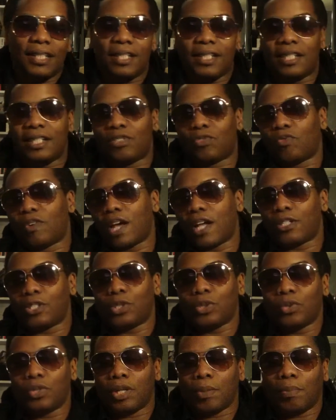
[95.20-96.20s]
is round
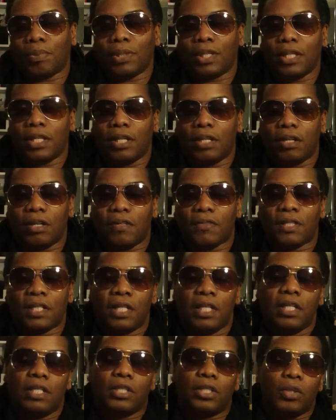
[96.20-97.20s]
two of the playoffs,
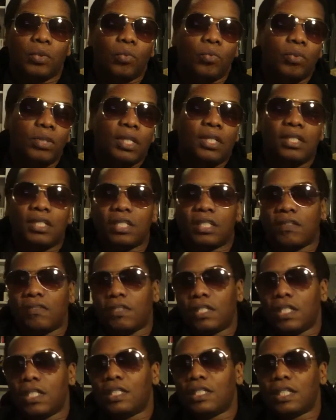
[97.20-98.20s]
the winners
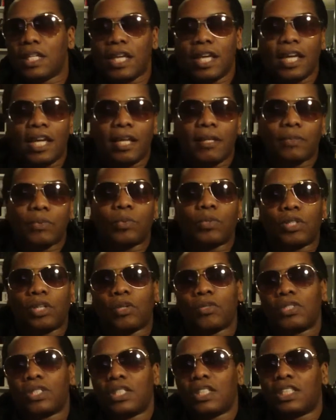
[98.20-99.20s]
of these games will
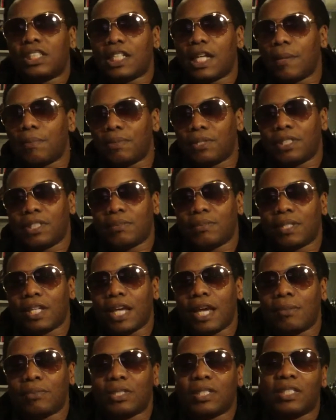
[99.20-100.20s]
go to the championship
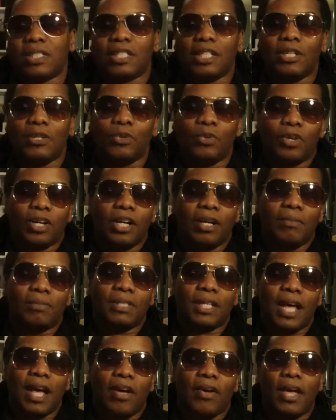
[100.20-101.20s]
game to see who
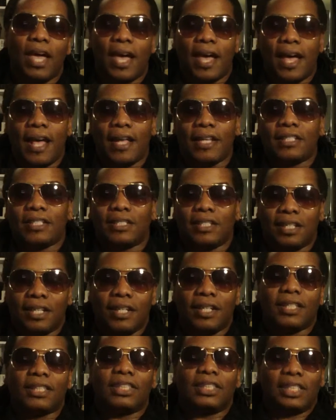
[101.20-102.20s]
comes out as
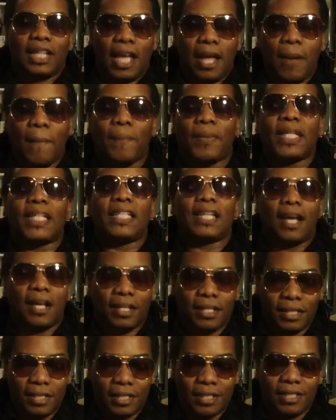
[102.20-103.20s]
the
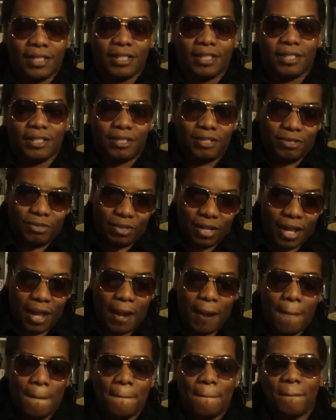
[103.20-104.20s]
champion.
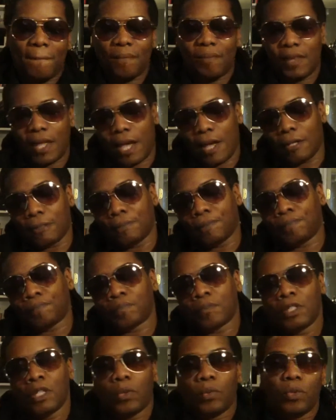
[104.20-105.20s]
Okay? Now,
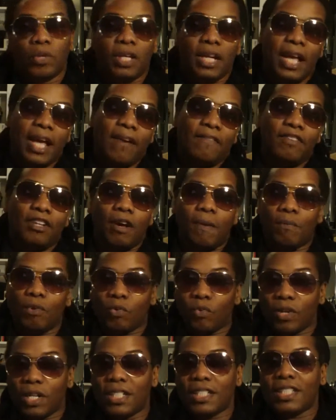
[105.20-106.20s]
we're going to have number
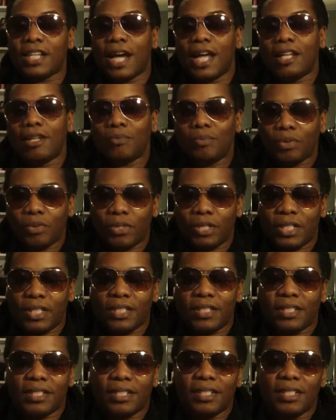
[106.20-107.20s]
one
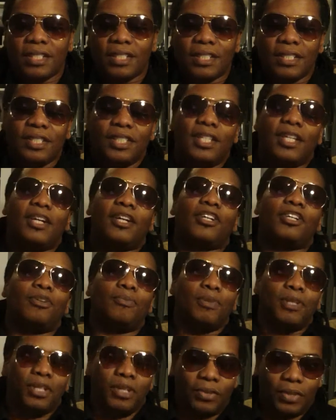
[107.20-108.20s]
Dallaboyz. They're going
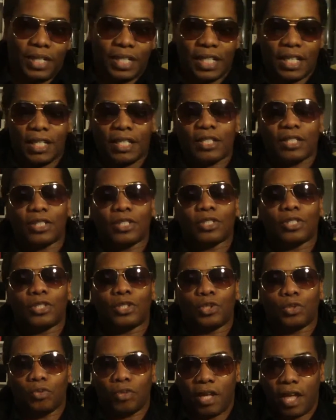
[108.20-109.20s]
to be going against the
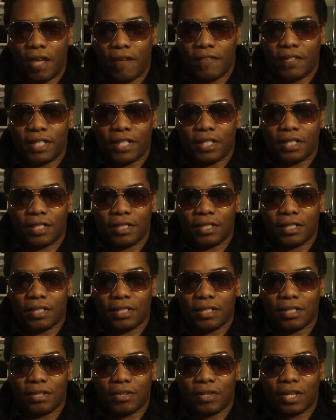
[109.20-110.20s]
Duke heavy
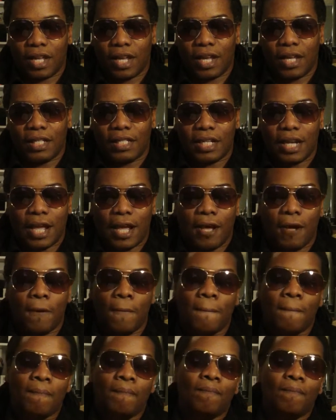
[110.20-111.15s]
hitters. Okay? Now,